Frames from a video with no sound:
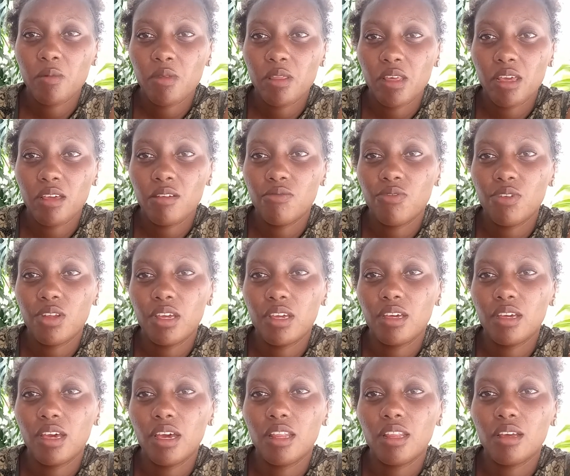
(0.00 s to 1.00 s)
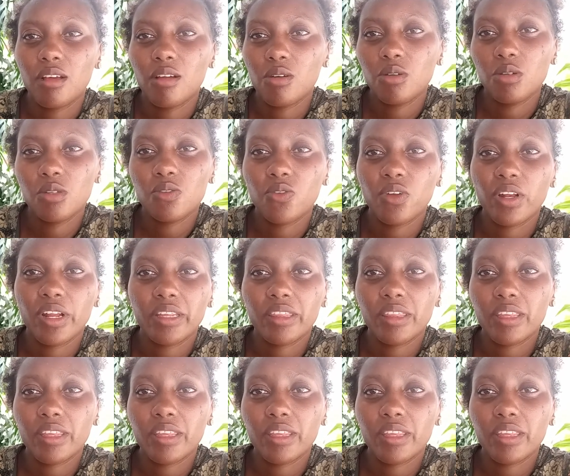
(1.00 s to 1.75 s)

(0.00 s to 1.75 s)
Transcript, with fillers: in the evening and they close for like